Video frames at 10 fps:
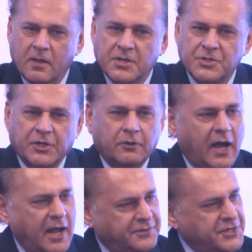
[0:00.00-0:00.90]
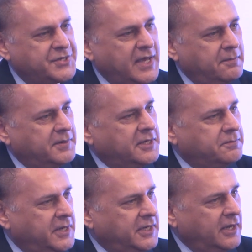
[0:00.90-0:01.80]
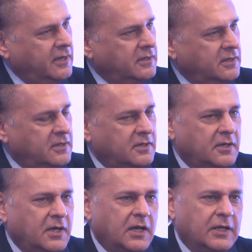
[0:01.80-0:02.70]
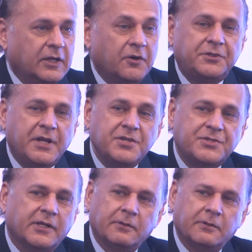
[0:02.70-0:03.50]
So at this cabinet meeting, no tea shall